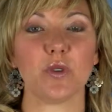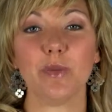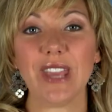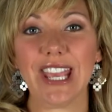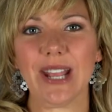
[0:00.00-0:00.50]
will
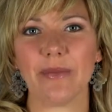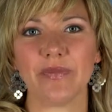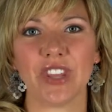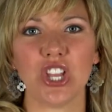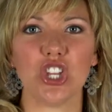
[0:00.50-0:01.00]
be.
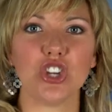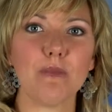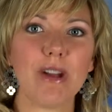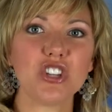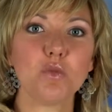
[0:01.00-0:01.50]
You're
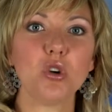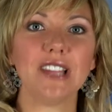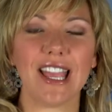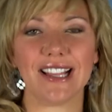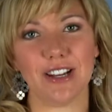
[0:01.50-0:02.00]
much more
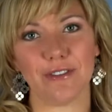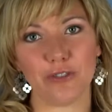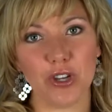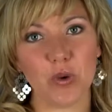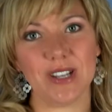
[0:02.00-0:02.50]
likely to
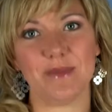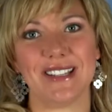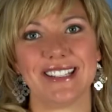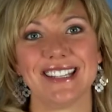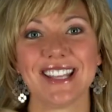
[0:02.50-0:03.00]
frequent a
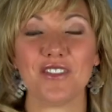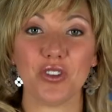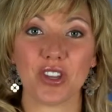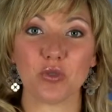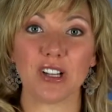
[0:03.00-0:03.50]
business if
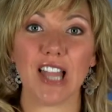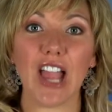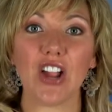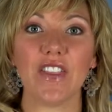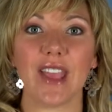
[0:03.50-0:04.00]
you can
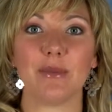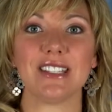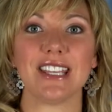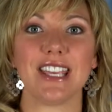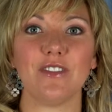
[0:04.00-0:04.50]
rely on them
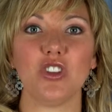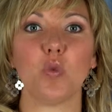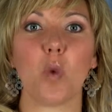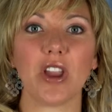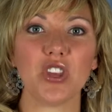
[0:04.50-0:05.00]
to give
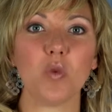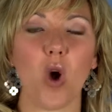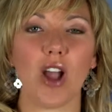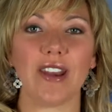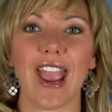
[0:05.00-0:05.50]
you what you
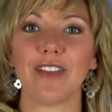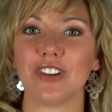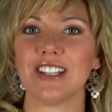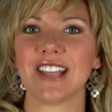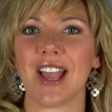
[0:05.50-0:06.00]
want
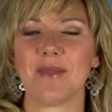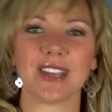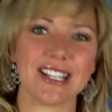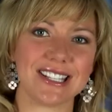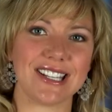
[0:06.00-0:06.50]
every time
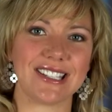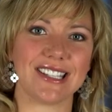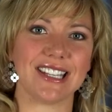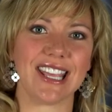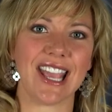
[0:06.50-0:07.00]

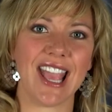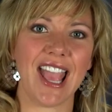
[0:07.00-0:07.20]
consistently.